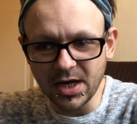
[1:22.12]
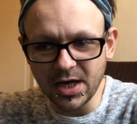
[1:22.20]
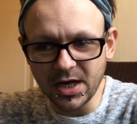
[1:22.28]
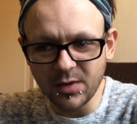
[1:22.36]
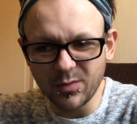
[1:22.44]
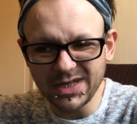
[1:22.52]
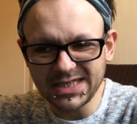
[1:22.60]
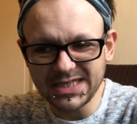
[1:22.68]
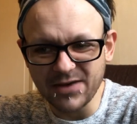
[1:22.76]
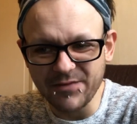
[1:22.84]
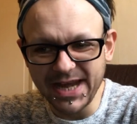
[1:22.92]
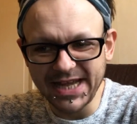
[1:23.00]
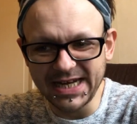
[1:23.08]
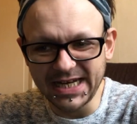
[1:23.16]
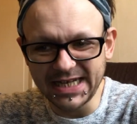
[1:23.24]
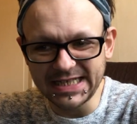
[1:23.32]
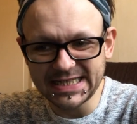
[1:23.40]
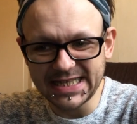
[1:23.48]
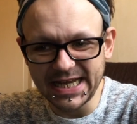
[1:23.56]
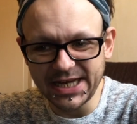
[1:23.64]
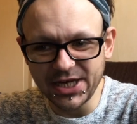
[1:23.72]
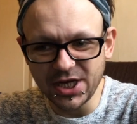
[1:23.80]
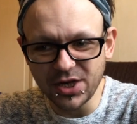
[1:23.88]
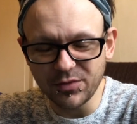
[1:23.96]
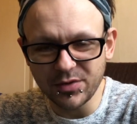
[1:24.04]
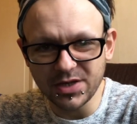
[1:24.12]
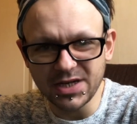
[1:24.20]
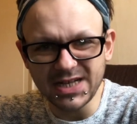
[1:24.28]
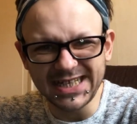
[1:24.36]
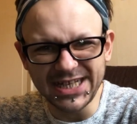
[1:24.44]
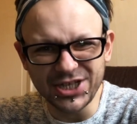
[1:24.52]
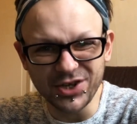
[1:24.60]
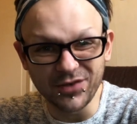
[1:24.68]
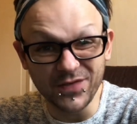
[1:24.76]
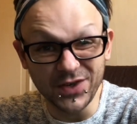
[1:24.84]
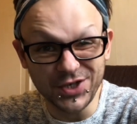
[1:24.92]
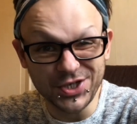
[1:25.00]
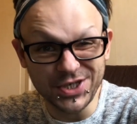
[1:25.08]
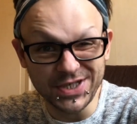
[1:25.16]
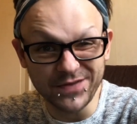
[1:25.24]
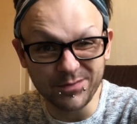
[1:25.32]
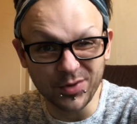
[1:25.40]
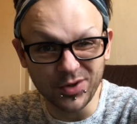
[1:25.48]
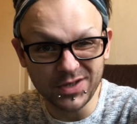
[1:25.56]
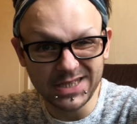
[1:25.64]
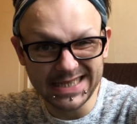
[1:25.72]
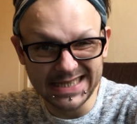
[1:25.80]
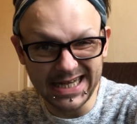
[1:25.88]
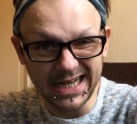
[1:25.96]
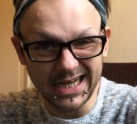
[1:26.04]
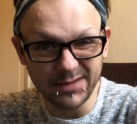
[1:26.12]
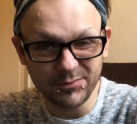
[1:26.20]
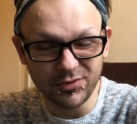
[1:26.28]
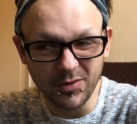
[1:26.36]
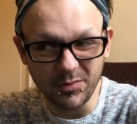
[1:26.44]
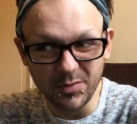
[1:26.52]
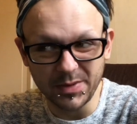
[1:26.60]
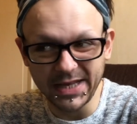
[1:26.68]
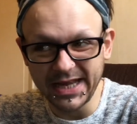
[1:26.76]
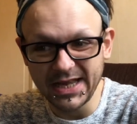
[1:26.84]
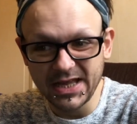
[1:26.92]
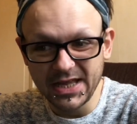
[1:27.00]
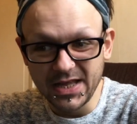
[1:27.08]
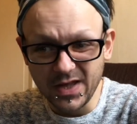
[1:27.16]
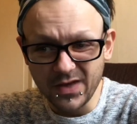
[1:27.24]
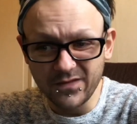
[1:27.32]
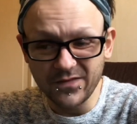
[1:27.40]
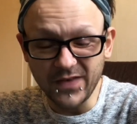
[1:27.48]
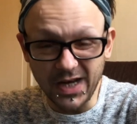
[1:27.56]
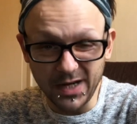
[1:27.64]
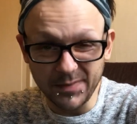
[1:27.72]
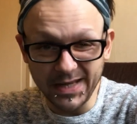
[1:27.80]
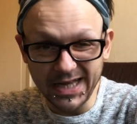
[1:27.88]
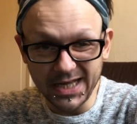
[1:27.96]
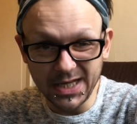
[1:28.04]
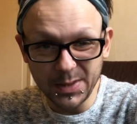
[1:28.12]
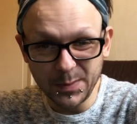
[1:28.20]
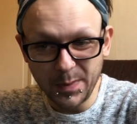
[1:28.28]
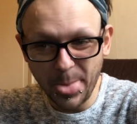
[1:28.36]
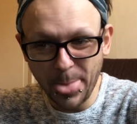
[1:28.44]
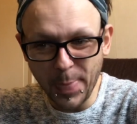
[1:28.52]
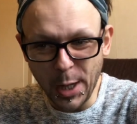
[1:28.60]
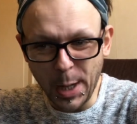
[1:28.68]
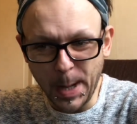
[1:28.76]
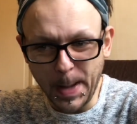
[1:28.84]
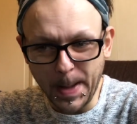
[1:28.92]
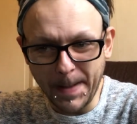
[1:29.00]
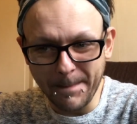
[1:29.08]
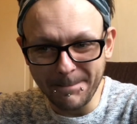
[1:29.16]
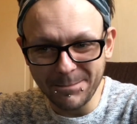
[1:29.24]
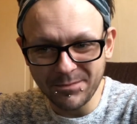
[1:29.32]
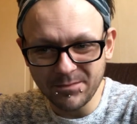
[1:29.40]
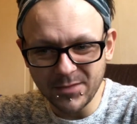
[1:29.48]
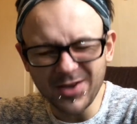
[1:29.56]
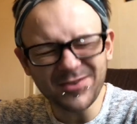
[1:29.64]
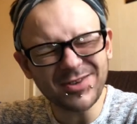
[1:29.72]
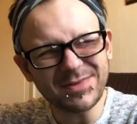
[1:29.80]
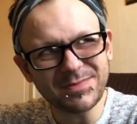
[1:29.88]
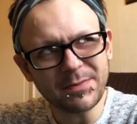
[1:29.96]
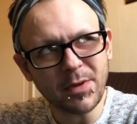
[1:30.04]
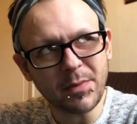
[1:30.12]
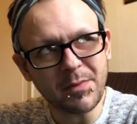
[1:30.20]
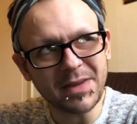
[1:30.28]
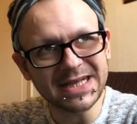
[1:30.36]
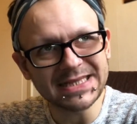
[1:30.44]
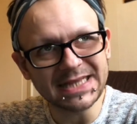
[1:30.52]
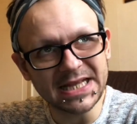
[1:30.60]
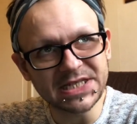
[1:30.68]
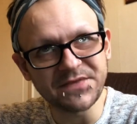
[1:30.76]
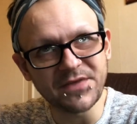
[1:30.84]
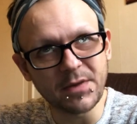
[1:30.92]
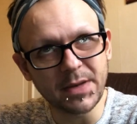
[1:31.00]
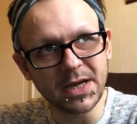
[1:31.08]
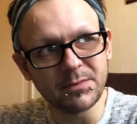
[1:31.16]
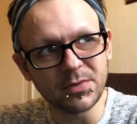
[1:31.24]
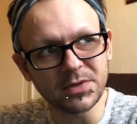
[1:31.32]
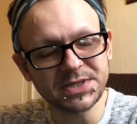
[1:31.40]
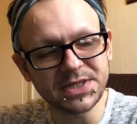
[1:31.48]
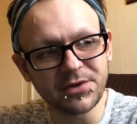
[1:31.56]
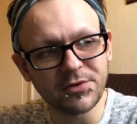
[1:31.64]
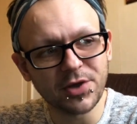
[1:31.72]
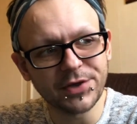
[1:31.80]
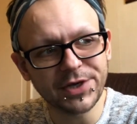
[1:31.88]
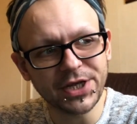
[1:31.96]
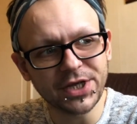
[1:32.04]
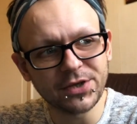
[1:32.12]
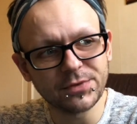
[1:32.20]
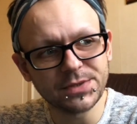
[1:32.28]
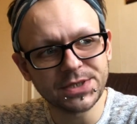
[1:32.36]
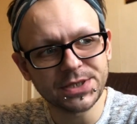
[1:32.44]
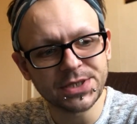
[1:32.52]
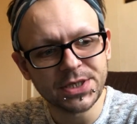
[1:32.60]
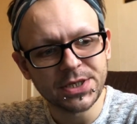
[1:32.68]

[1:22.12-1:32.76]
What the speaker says: And whilst I recognise that, you know, digital versions of books are probably far better, although it probably matters less if you're buying books that are already used.